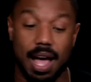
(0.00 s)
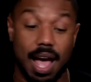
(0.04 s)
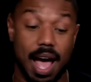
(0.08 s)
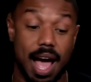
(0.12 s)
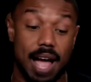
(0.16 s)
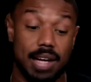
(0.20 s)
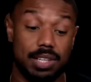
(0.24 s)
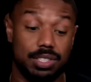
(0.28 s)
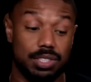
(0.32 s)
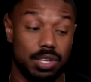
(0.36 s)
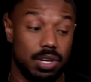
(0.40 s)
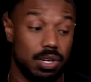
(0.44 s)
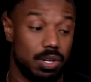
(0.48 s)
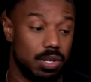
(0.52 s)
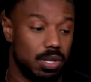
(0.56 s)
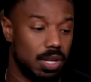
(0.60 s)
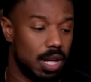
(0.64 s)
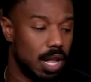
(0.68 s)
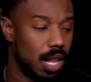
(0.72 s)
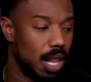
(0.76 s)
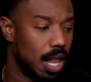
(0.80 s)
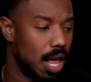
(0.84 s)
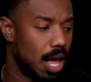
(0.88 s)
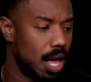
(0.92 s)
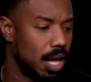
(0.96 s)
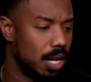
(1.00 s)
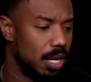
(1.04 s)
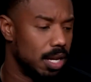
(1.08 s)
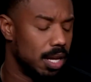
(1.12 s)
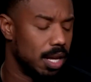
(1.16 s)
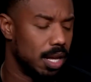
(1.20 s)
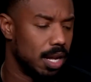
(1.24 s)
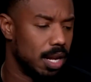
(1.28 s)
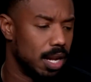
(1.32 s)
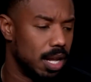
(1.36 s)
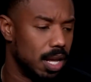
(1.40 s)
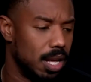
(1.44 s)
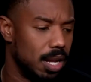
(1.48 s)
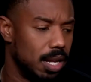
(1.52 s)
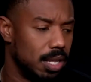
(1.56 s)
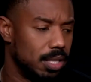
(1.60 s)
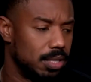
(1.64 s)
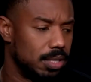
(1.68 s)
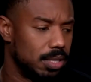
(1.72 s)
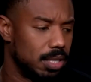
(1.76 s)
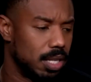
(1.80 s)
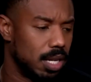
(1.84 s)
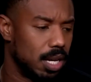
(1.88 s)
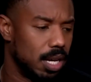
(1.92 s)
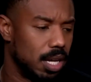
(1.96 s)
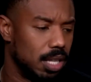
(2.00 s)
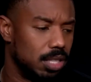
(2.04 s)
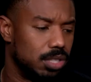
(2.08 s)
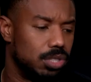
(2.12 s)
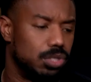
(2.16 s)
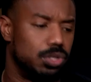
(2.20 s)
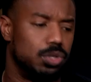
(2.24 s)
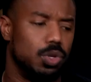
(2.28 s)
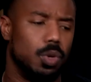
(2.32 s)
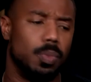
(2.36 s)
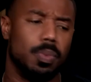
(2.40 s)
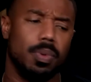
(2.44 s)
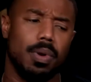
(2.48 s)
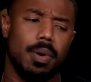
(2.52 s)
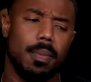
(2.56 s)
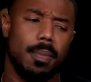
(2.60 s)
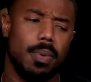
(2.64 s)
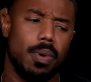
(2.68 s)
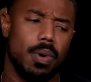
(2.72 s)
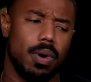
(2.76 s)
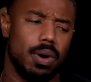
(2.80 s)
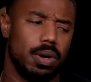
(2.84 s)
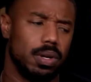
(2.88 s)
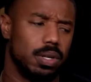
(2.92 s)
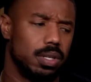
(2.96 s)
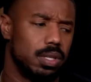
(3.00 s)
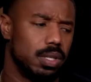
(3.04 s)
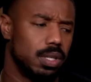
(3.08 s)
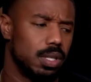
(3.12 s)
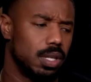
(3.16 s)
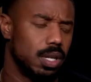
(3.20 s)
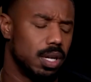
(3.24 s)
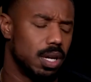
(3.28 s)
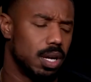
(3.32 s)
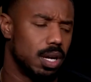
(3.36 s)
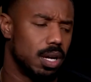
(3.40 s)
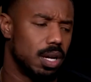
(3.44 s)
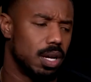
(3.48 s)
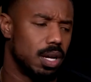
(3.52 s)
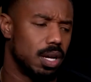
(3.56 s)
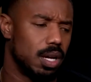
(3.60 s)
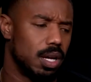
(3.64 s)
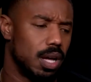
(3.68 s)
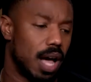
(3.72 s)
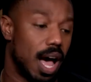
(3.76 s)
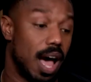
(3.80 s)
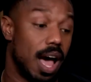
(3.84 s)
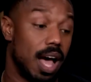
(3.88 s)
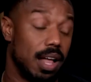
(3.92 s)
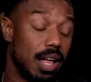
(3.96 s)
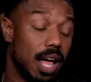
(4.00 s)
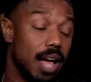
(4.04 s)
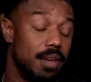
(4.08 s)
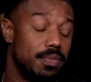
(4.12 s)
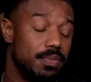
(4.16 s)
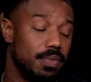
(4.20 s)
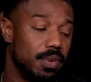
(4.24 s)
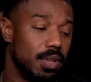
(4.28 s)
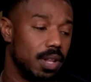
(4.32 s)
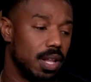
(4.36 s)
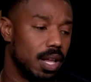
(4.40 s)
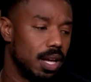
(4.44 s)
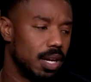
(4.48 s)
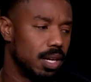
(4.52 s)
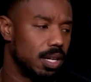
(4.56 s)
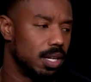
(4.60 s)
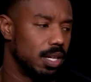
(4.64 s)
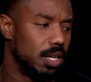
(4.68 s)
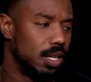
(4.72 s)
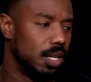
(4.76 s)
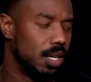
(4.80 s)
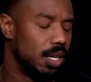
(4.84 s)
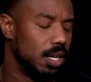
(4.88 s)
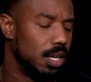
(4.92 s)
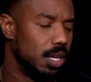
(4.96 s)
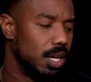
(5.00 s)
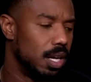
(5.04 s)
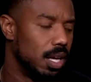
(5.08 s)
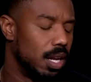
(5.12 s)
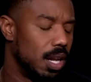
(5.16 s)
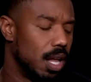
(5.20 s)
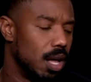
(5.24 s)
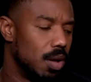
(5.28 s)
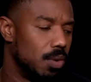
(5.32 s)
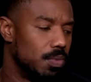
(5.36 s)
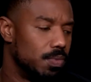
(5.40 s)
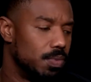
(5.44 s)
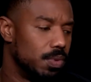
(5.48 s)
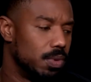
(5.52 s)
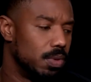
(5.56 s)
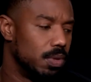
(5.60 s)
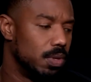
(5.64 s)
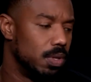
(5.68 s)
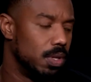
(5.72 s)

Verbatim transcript: I journal a lot. And it's super important, I feel like, and helpful.